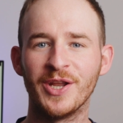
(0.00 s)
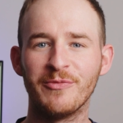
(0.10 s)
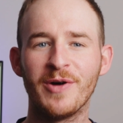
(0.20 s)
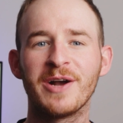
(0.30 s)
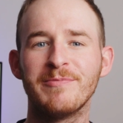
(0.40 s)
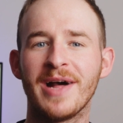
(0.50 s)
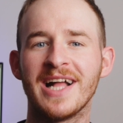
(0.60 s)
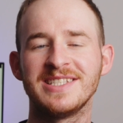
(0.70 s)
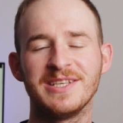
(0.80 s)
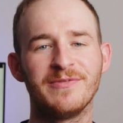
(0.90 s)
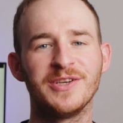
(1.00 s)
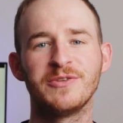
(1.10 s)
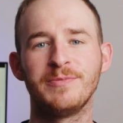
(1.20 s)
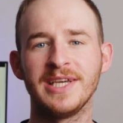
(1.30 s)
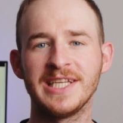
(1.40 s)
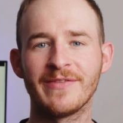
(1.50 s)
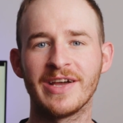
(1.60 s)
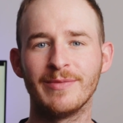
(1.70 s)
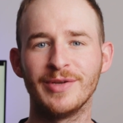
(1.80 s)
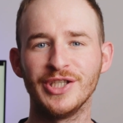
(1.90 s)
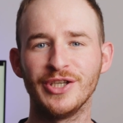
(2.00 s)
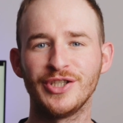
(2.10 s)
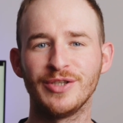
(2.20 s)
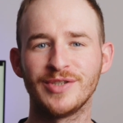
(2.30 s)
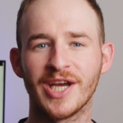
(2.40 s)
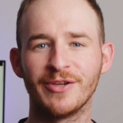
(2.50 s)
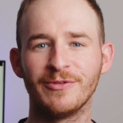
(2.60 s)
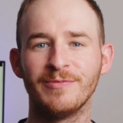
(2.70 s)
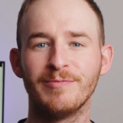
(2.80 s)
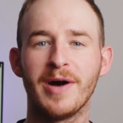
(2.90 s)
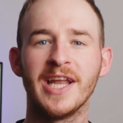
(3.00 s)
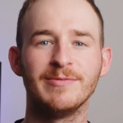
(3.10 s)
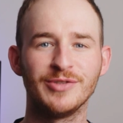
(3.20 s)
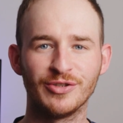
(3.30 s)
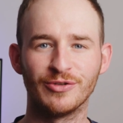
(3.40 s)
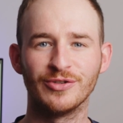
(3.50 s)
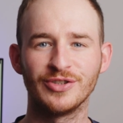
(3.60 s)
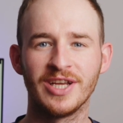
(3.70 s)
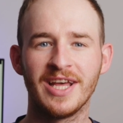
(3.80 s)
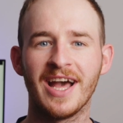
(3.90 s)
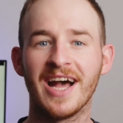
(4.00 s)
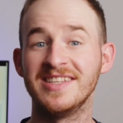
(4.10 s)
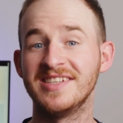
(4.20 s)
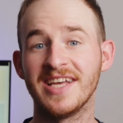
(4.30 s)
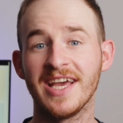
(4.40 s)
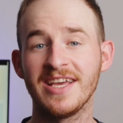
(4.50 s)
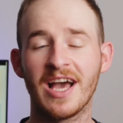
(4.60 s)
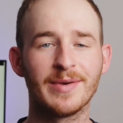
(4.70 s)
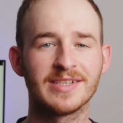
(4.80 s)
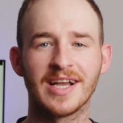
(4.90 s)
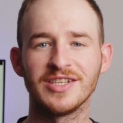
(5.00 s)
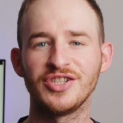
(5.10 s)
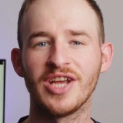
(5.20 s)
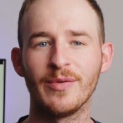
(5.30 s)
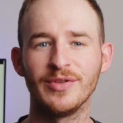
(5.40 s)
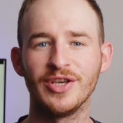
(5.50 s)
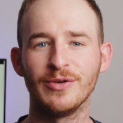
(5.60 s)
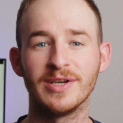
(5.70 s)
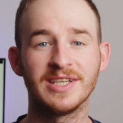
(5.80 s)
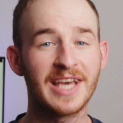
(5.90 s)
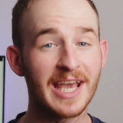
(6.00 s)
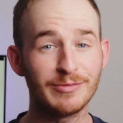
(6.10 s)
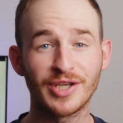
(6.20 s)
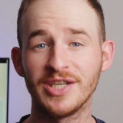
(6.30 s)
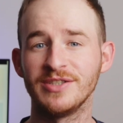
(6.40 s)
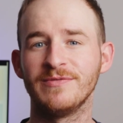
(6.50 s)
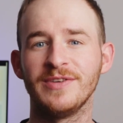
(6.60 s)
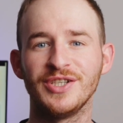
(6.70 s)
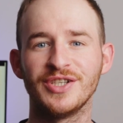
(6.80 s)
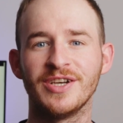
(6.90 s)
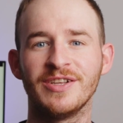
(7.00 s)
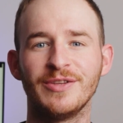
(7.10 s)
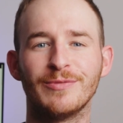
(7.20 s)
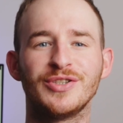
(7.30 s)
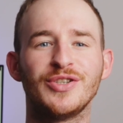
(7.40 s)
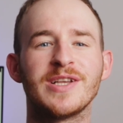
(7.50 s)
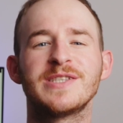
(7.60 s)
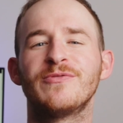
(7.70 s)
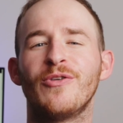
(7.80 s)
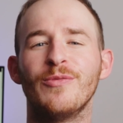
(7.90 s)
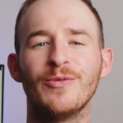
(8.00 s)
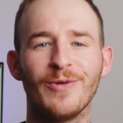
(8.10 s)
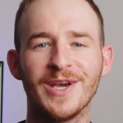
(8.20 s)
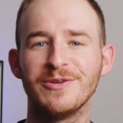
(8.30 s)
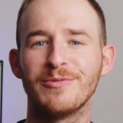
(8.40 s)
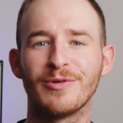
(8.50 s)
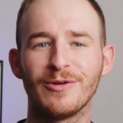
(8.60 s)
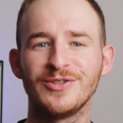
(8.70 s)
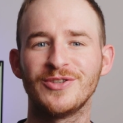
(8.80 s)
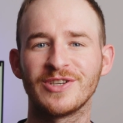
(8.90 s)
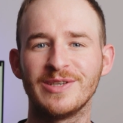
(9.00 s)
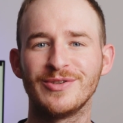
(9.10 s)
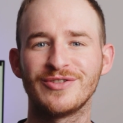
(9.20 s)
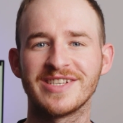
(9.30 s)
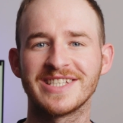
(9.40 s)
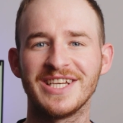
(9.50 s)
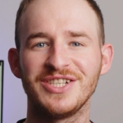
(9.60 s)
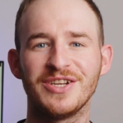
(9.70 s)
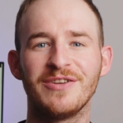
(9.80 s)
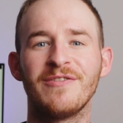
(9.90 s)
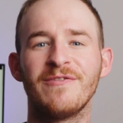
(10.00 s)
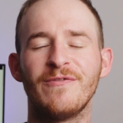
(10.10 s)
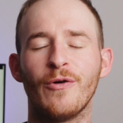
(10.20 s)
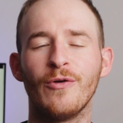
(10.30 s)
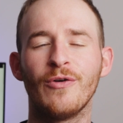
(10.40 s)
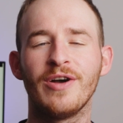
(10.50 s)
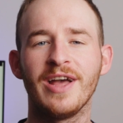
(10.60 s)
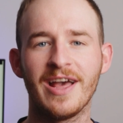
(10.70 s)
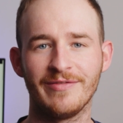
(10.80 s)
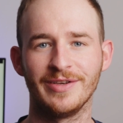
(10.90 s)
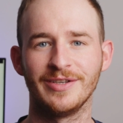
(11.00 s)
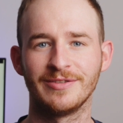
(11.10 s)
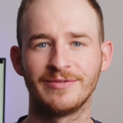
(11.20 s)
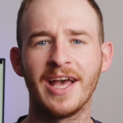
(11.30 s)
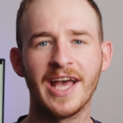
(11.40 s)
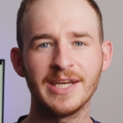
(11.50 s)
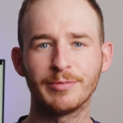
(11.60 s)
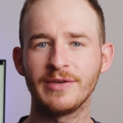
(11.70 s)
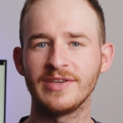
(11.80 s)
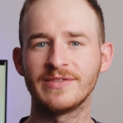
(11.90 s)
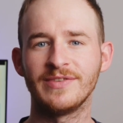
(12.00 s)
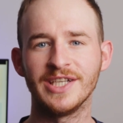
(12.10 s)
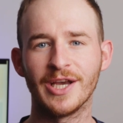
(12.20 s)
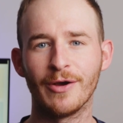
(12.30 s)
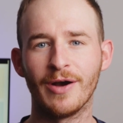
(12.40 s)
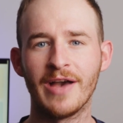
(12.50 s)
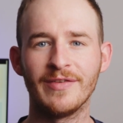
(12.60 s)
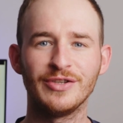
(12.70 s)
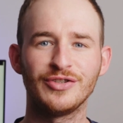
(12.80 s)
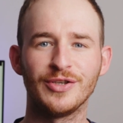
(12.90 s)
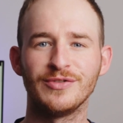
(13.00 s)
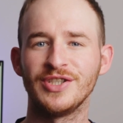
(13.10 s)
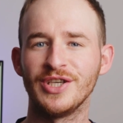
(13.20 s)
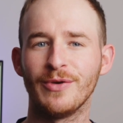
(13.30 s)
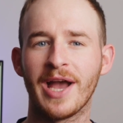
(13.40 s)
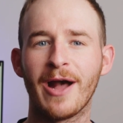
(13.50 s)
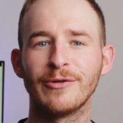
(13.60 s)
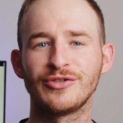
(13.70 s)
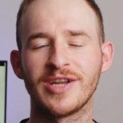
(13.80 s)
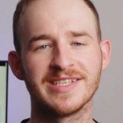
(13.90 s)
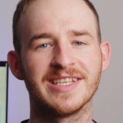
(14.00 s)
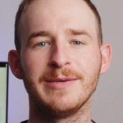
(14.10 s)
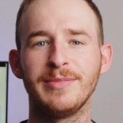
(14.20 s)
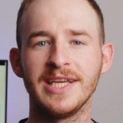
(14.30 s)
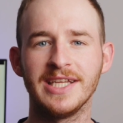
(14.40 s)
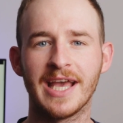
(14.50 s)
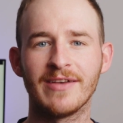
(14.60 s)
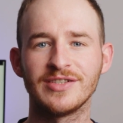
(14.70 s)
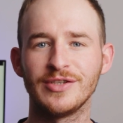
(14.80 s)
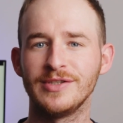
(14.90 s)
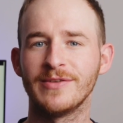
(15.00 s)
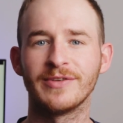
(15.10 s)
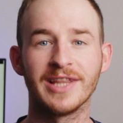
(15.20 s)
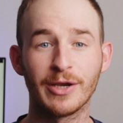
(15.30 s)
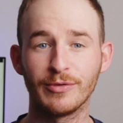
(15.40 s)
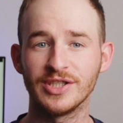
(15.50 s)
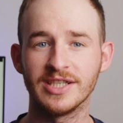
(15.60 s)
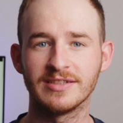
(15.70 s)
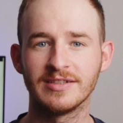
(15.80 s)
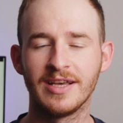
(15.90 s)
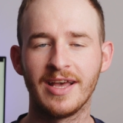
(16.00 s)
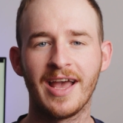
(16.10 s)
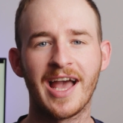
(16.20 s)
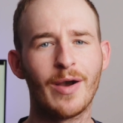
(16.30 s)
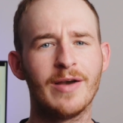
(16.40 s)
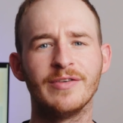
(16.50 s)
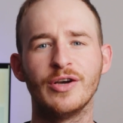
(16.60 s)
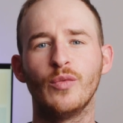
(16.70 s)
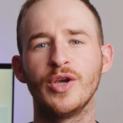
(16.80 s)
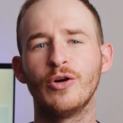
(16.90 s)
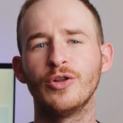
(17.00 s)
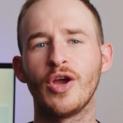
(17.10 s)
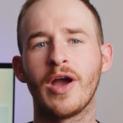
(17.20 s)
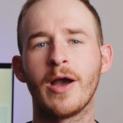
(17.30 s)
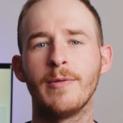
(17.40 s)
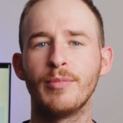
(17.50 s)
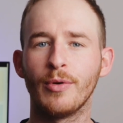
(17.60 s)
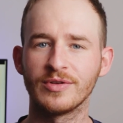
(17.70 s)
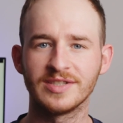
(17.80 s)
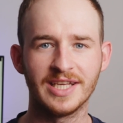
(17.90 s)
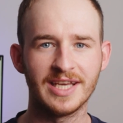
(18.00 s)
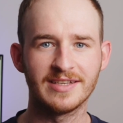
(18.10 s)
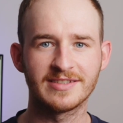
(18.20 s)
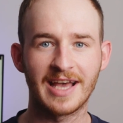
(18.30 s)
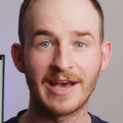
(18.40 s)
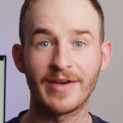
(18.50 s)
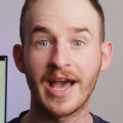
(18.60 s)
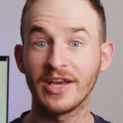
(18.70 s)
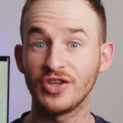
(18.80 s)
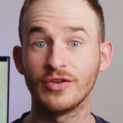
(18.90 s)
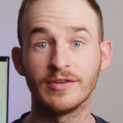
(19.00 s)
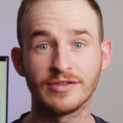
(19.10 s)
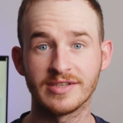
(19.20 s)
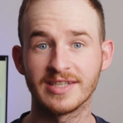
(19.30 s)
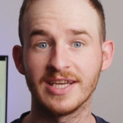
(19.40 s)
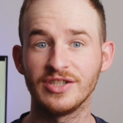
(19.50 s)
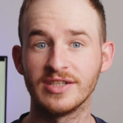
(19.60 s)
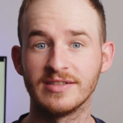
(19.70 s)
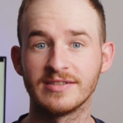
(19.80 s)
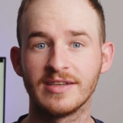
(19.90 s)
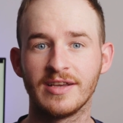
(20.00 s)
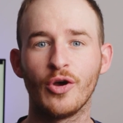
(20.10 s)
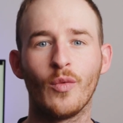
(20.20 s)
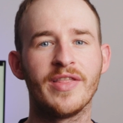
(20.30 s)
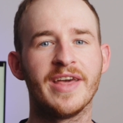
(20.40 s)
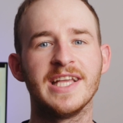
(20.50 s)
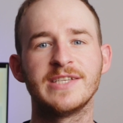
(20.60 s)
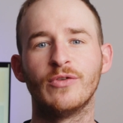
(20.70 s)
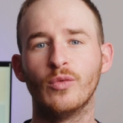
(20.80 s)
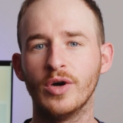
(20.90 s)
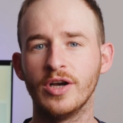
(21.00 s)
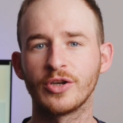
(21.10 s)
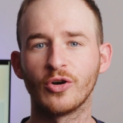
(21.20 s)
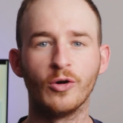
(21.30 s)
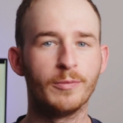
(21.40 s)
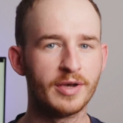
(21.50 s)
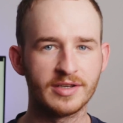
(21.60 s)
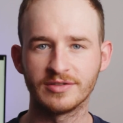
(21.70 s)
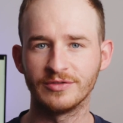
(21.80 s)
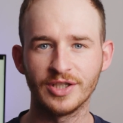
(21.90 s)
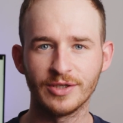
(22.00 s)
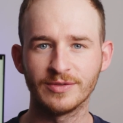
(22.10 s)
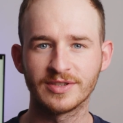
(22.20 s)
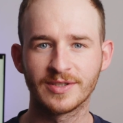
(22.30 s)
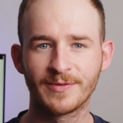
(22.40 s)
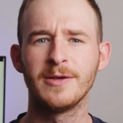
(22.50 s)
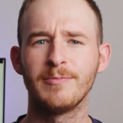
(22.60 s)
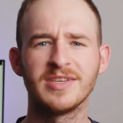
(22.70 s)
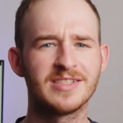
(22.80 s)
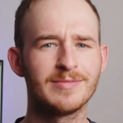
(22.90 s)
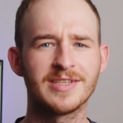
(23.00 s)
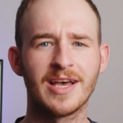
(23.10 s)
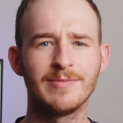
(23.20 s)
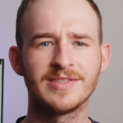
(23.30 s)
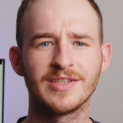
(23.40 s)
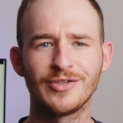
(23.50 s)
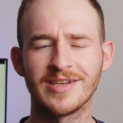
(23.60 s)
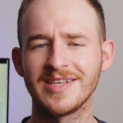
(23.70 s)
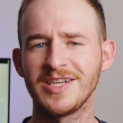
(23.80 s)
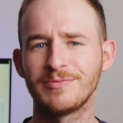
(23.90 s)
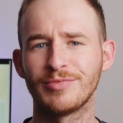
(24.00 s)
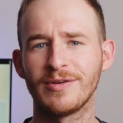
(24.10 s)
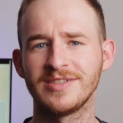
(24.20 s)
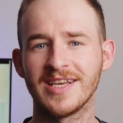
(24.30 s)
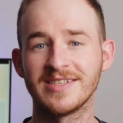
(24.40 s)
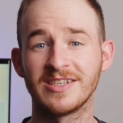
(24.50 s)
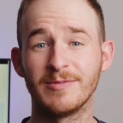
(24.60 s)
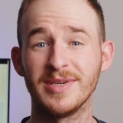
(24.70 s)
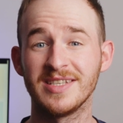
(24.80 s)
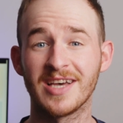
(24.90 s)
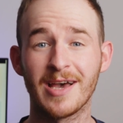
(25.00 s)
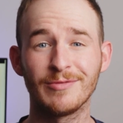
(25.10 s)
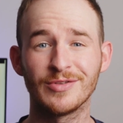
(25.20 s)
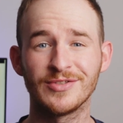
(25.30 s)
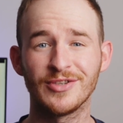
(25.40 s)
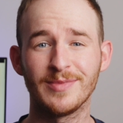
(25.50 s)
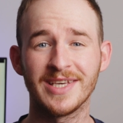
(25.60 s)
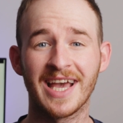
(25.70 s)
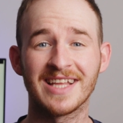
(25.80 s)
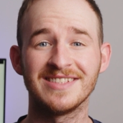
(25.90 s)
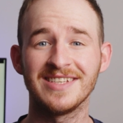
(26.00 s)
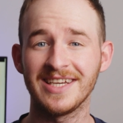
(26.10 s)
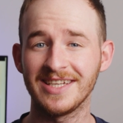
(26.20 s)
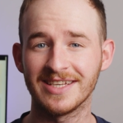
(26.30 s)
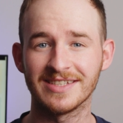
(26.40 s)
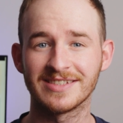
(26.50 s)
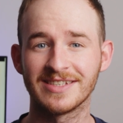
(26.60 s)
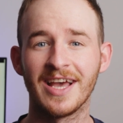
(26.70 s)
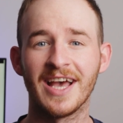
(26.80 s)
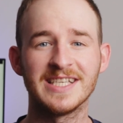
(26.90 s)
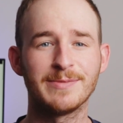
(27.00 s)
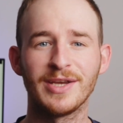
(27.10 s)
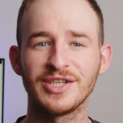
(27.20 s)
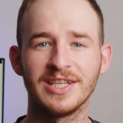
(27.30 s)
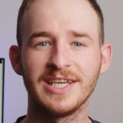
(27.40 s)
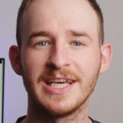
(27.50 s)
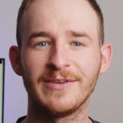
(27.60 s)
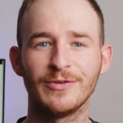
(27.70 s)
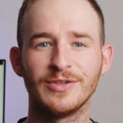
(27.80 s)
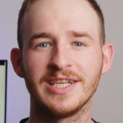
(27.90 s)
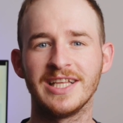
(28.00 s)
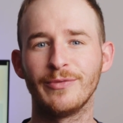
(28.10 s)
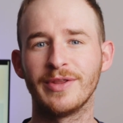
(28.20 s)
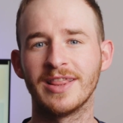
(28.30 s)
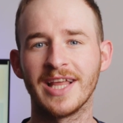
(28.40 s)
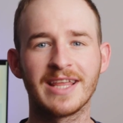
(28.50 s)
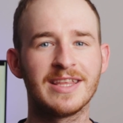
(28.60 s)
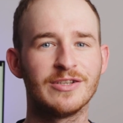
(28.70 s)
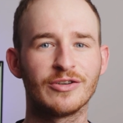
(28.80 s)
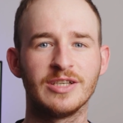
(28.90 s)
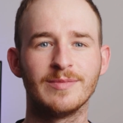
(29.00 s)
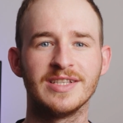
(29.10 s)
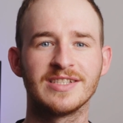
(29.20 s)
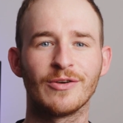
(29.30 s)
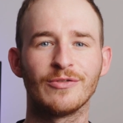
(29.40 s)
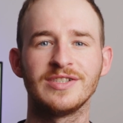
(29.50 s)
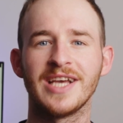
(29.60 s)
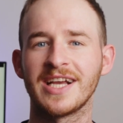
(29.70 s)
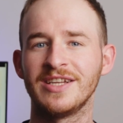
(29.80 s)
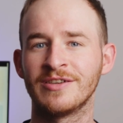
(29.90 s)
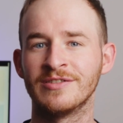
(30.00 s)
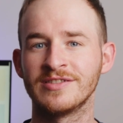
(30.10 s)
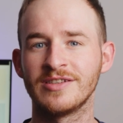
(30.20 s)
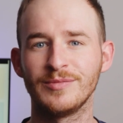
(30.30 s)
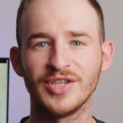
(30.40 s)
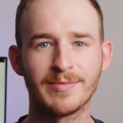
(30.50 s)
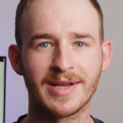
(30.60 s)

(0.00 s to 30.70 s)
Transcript: and welcome back to the official PDFelement YouTube channel. My name's George, and today I'm excited to share with you a game-changing feature that will transform the way you approach document translation forever. In a previous video, I've introduced to you how to translate P D Fs to different languages. However, we all know how important it is to have accurate translations, whether it's for work or personal use. But sometimes the translation process can be time-consuming and tedious, especially if you're dealing with lengthy documents or technical subject